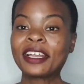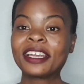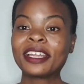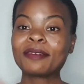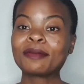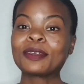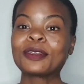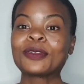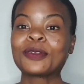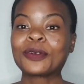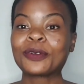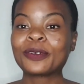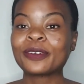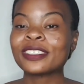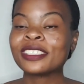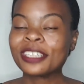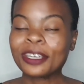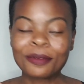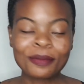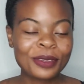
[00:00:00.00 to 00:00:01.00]
And let me know
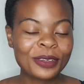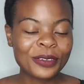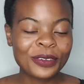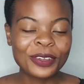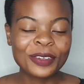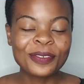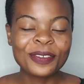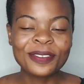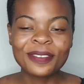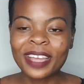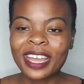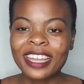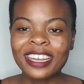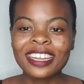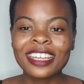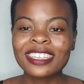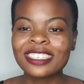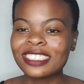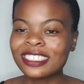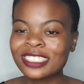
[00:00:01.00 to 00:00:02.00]
down below if you've had
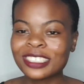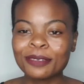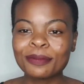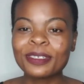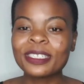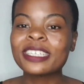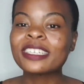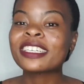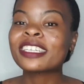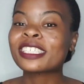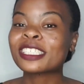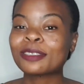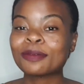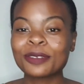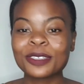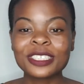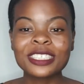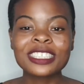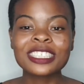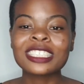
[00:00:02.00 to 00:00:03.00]
any similar
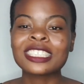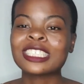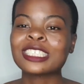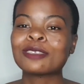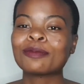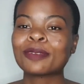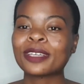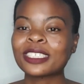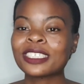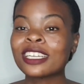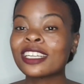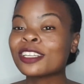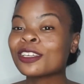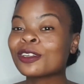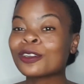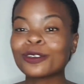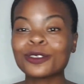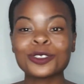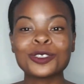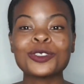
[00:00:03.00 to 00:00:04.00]
experiences, especially
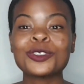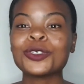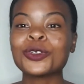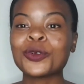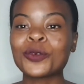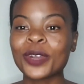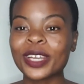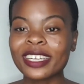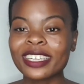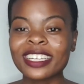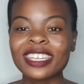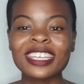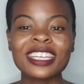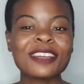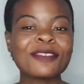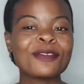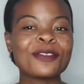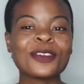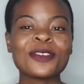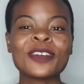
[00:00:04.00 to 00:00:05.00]
close to your wedding.
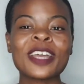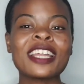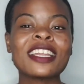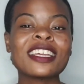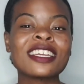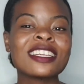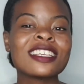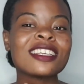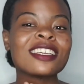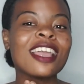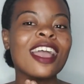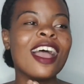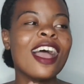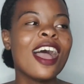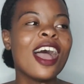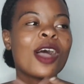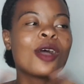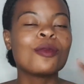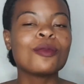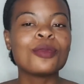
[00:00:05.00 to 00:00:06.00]
If you've had any
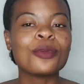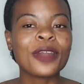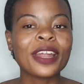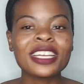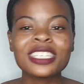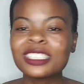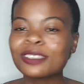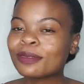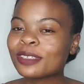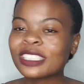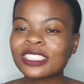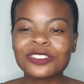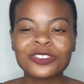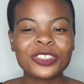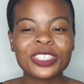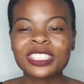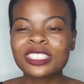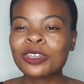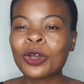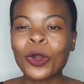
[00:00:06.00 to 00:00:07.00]
bridesmaids
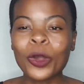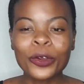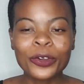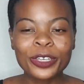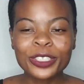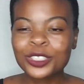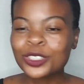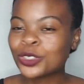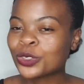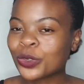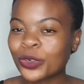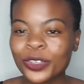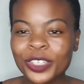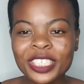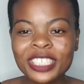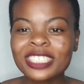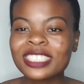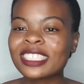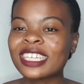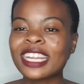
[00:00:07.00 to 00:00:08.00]
dress horror
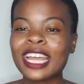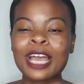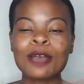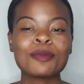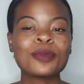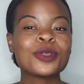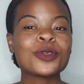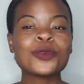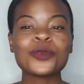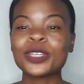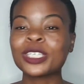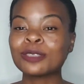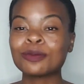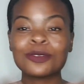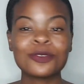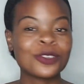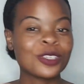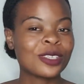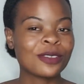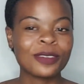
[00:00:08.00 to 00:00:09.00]
stories that happened weeks
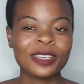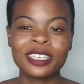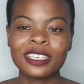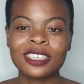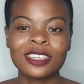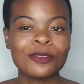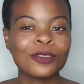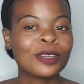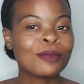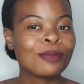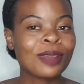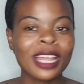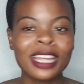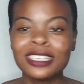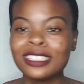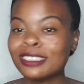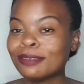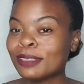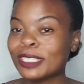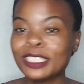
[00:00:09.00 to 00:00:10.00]
before the wedding, what
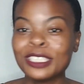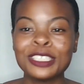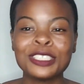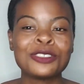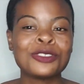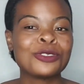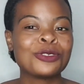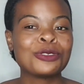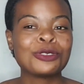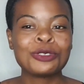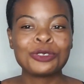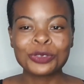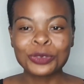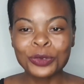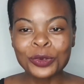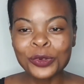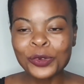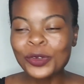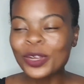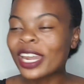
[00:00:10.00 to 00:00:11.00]
plan B did you
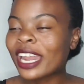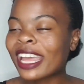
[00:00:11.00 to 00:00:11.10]
do?